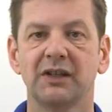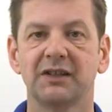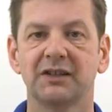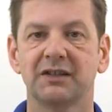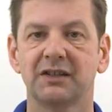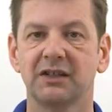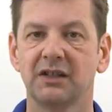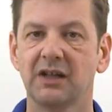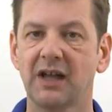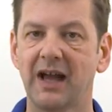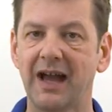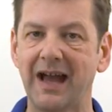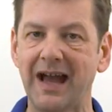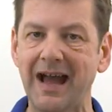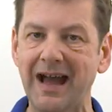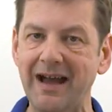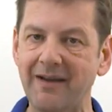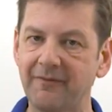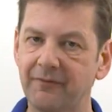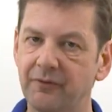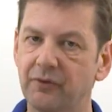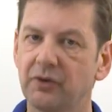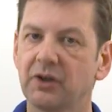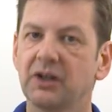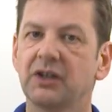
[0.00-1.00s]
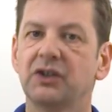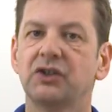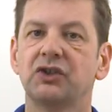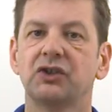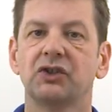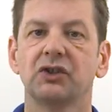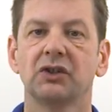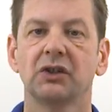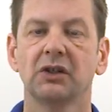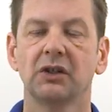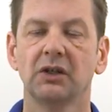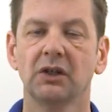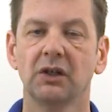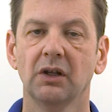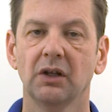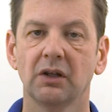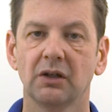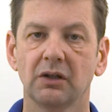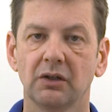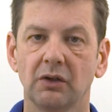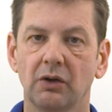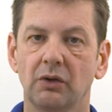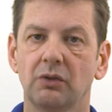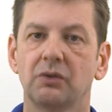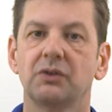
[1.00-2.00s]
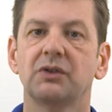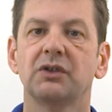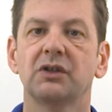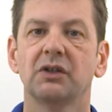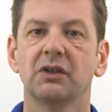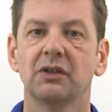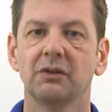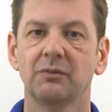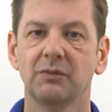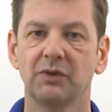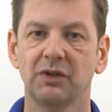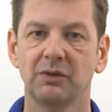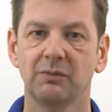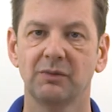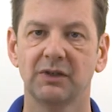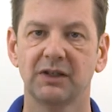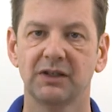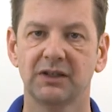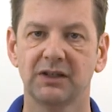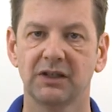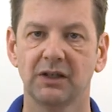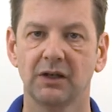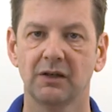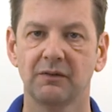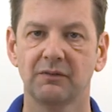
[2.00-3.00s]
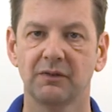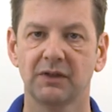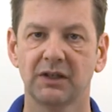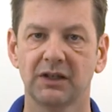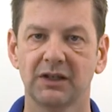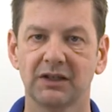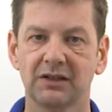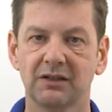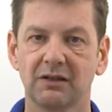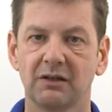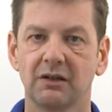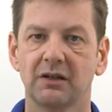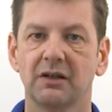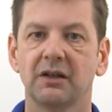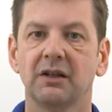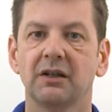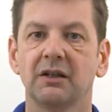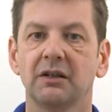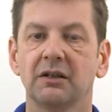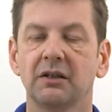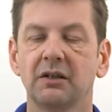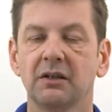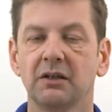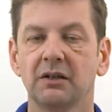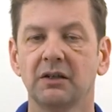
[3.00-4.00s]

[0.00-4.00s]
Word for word: It's the average long-term humidity over the entire